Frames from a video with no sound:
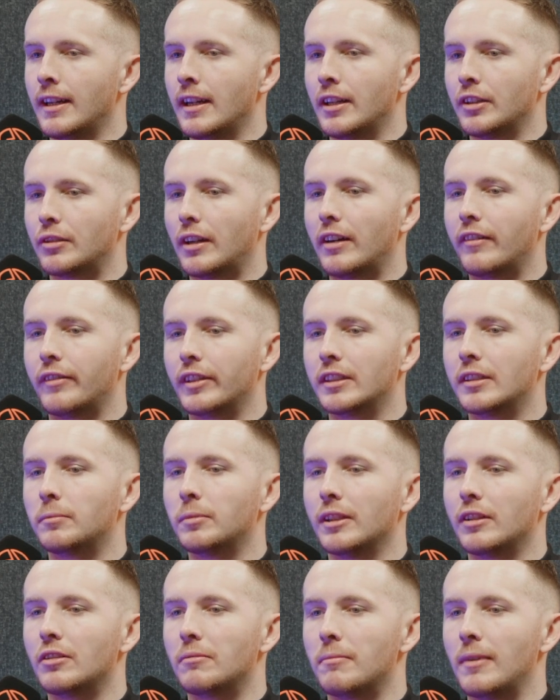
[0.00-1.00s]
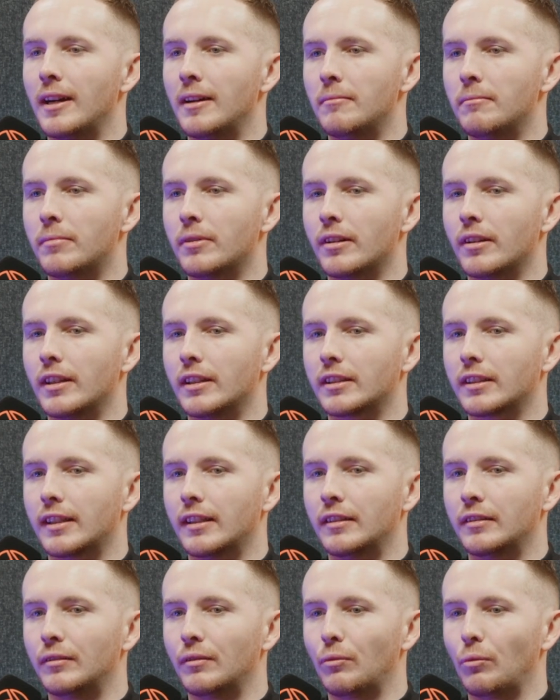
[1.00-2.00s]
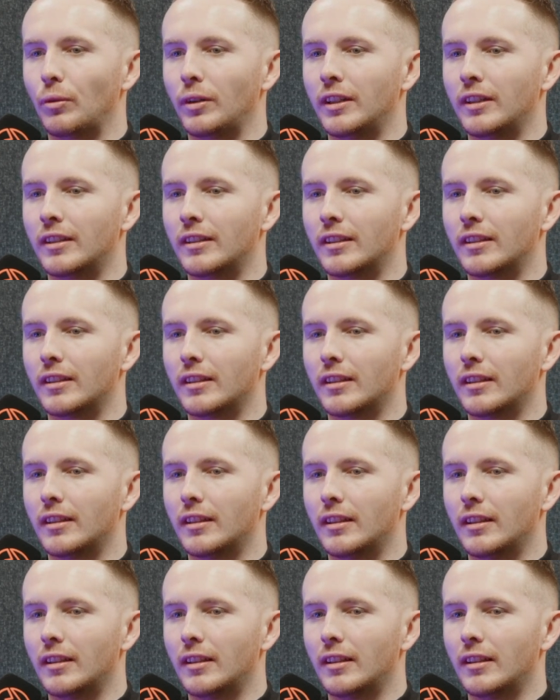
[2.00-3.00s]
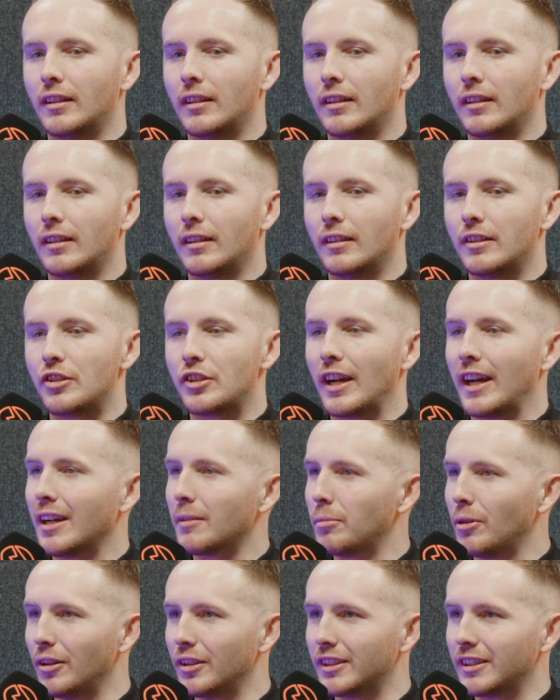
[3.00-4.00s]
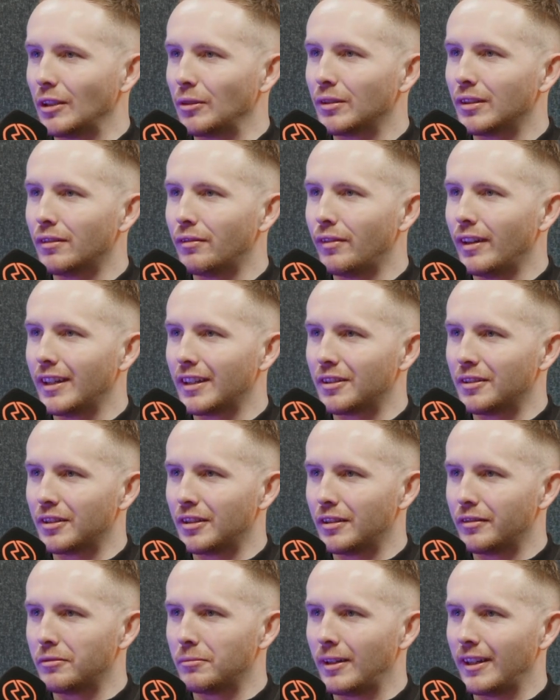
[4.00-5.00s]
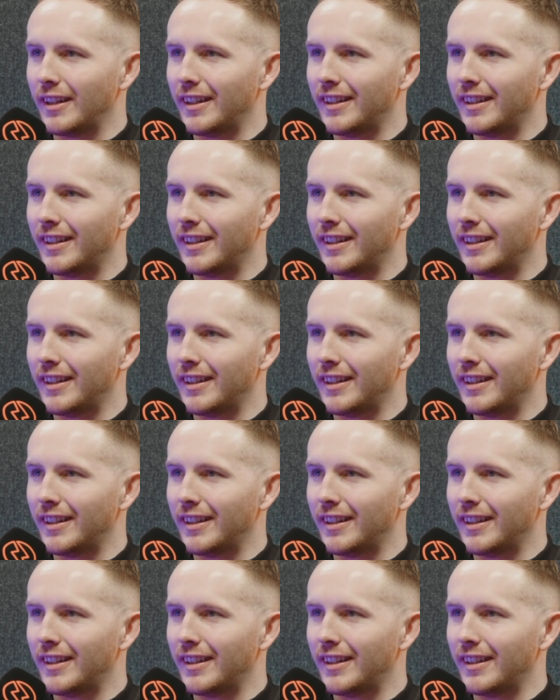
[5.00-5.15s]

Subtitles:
So I visibly remember this kind of weird jackpot sound effect going off in my